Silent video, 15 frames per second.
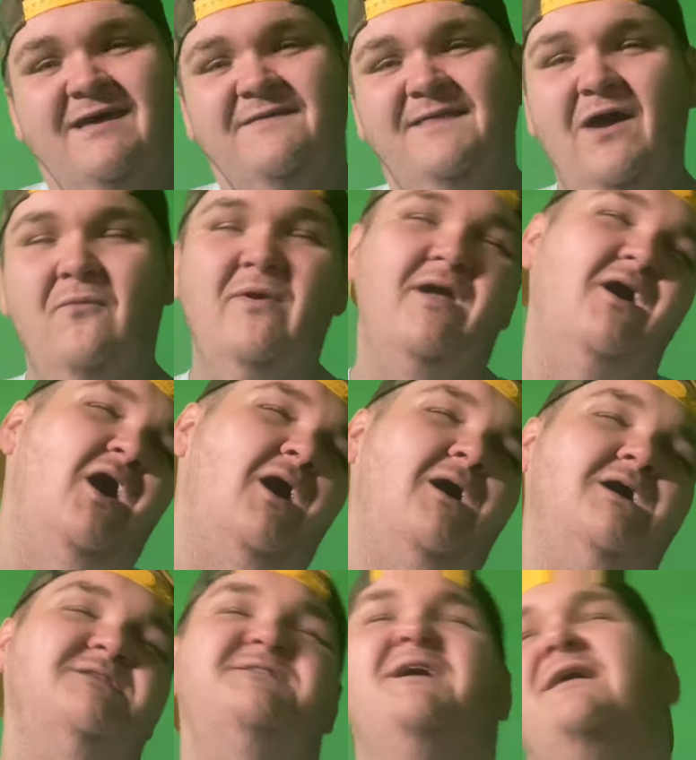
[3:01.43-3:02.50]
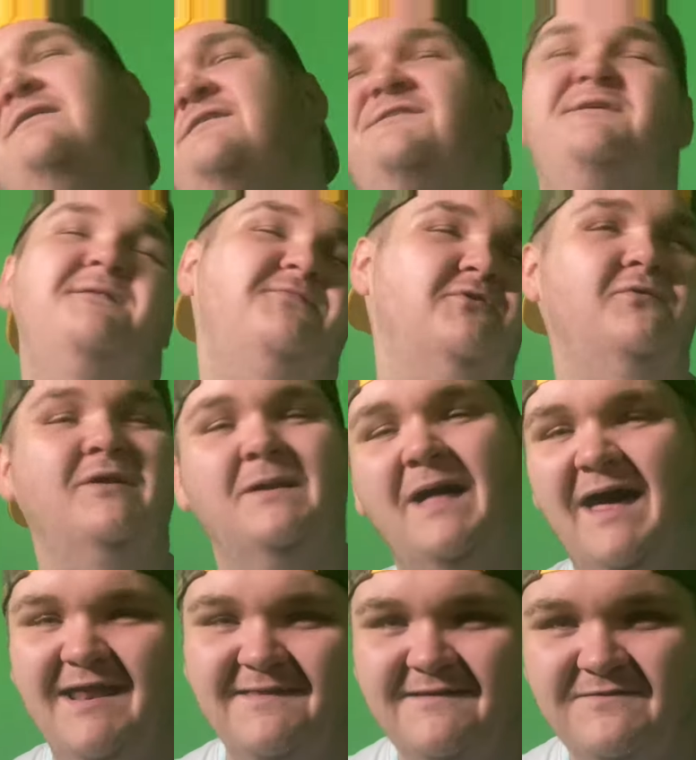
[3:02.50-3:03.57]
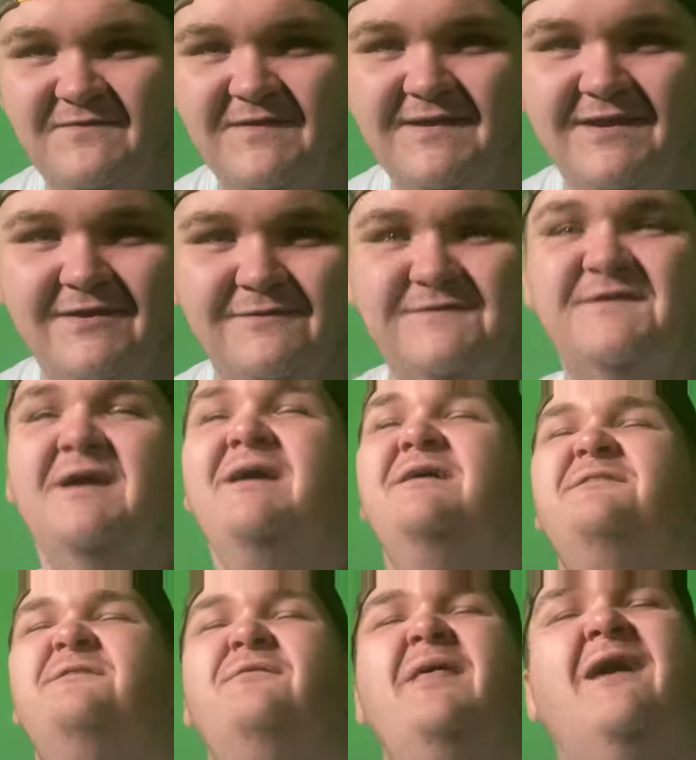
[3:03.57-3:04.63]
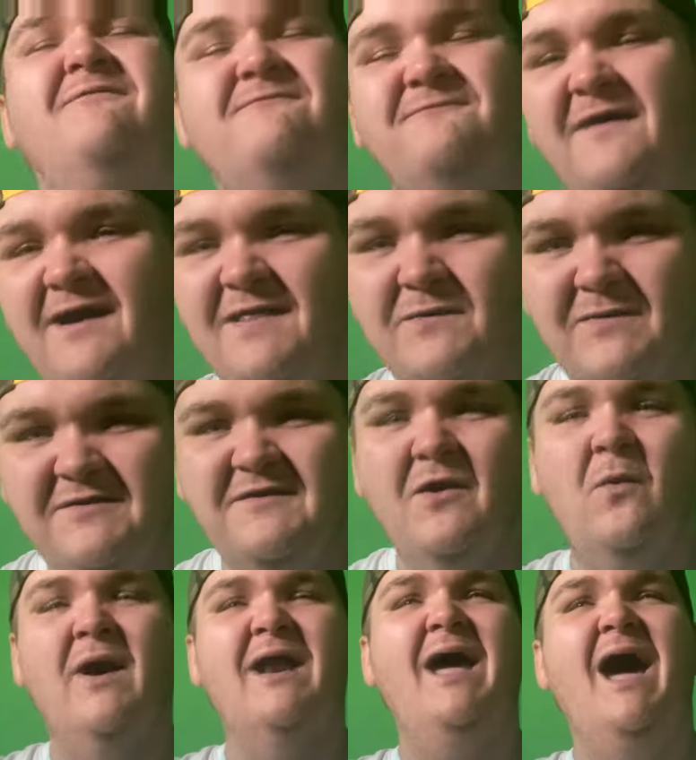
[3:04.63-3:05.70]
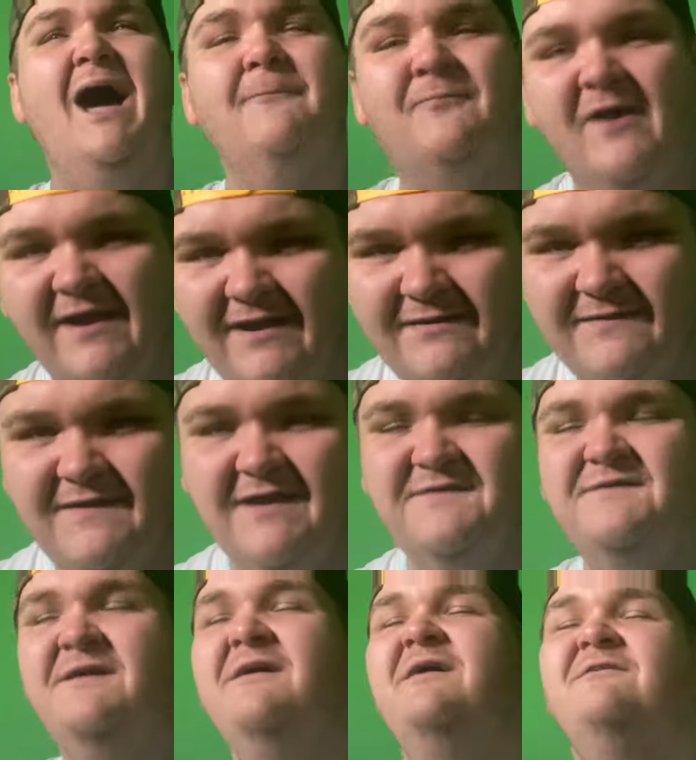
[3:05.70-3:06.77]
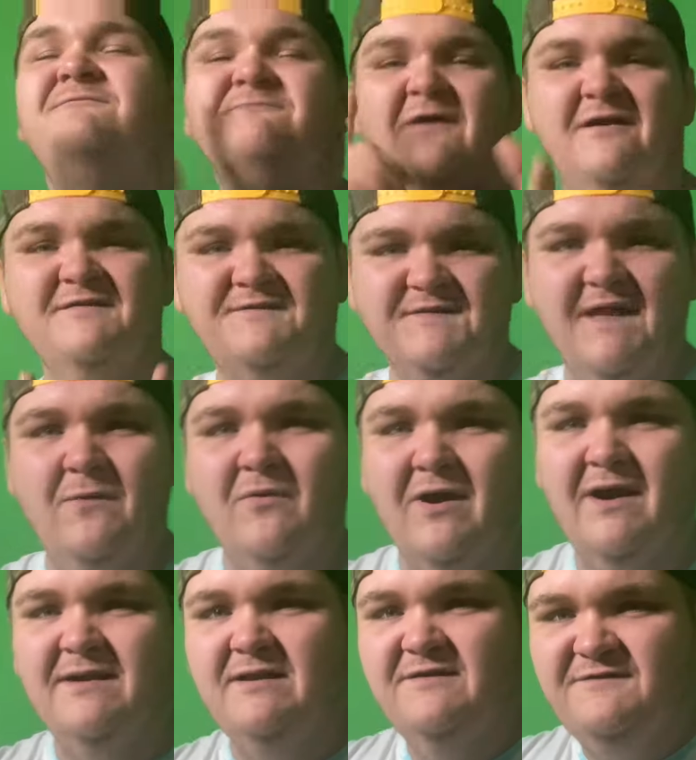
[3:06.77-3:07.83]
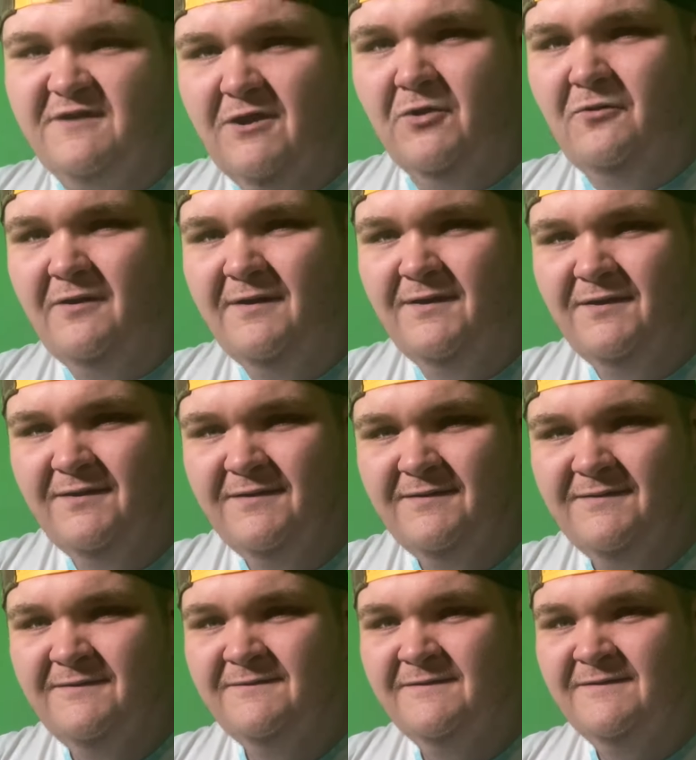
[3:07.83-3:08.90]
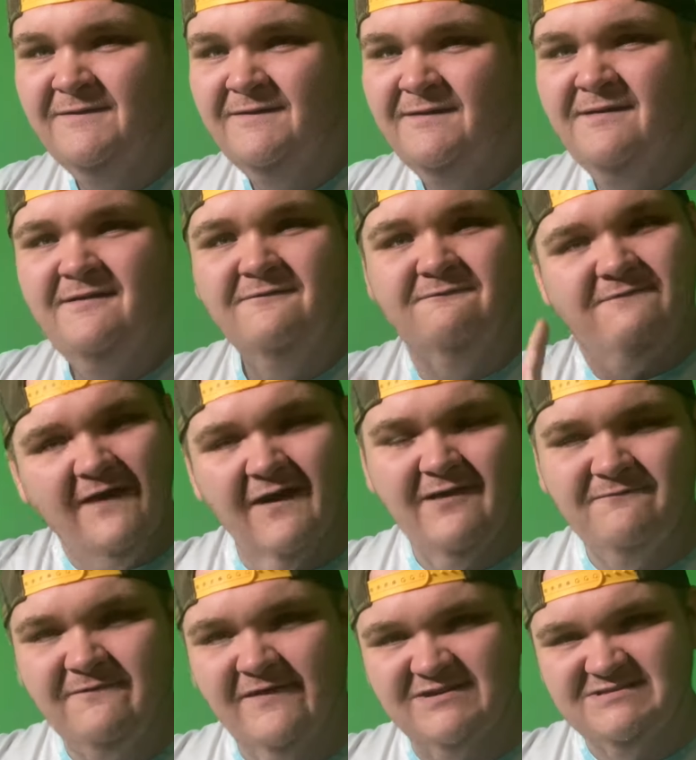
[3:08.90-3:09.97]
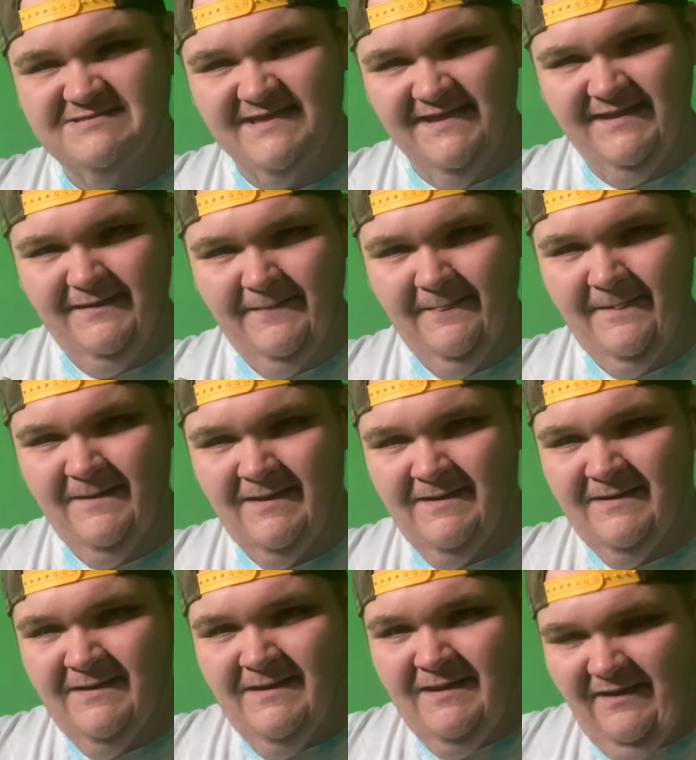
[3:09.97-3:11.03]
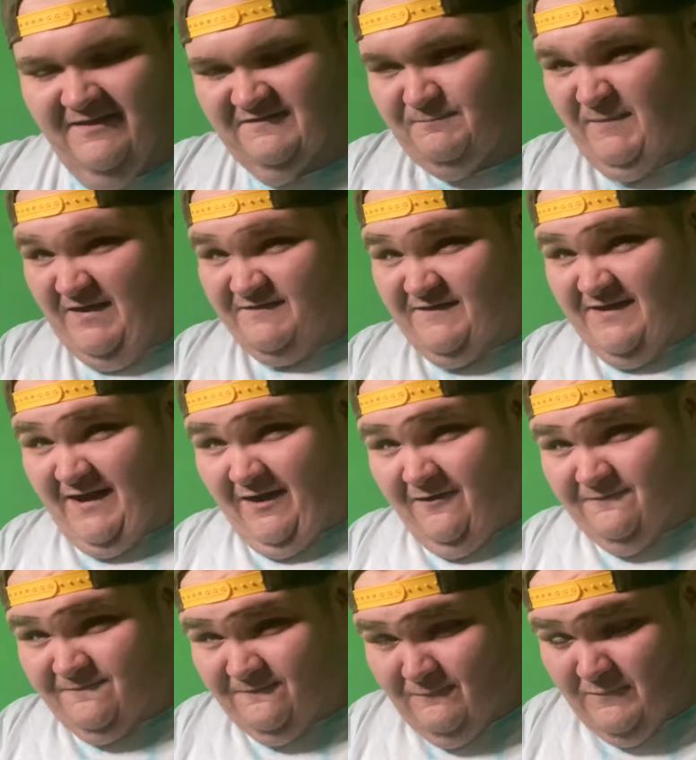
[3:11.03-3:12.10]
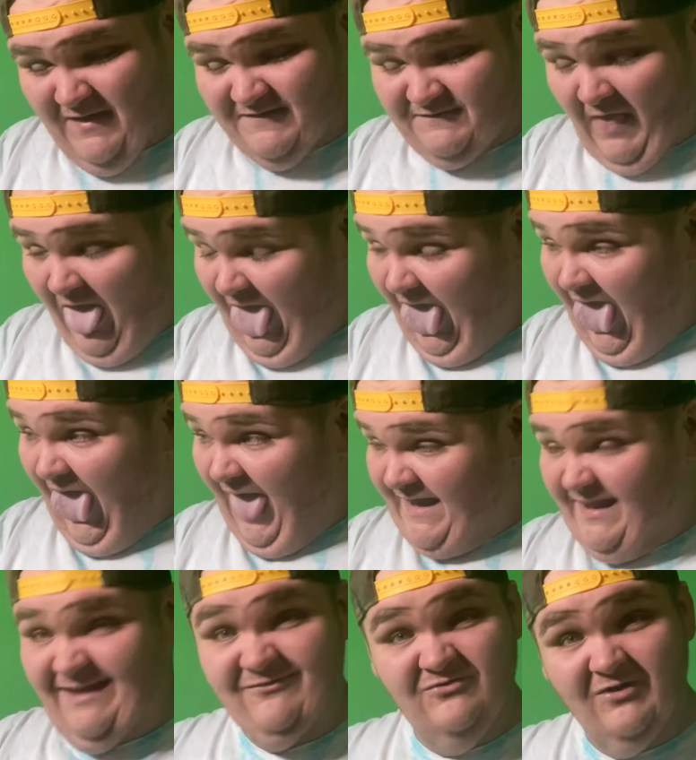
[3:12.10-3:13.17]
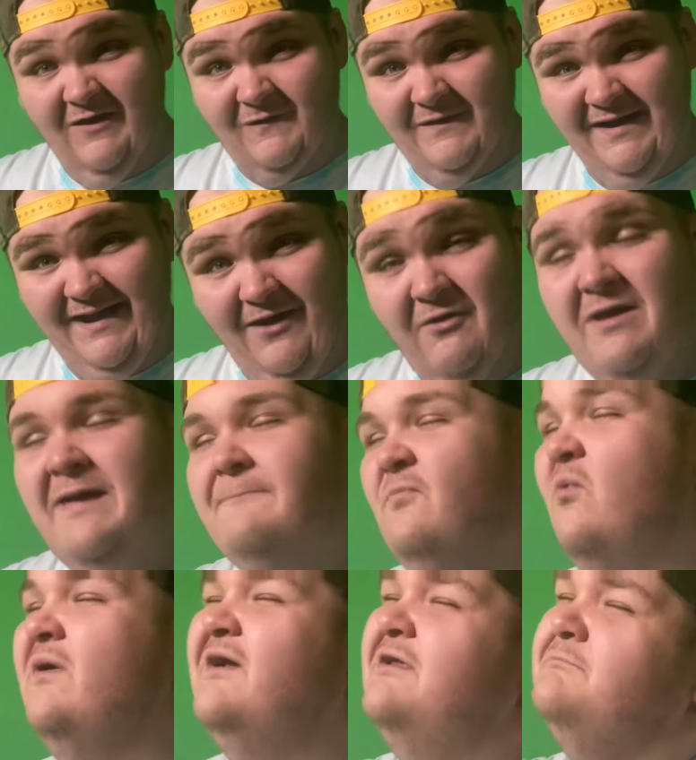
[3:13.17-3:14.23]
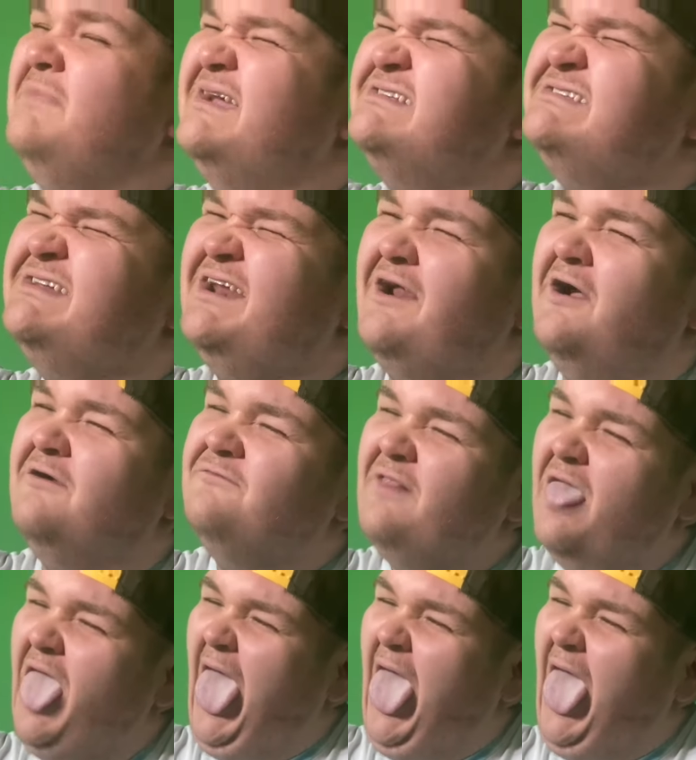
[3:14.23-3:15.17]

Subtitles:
that we all tend to sit through in a lot of these videos. So without further ado, we're going to hop right into this. First thing we're going to do, very first thing, is mixing it out. Hey, I can't even talk right now. But we're gonna mix in our. We're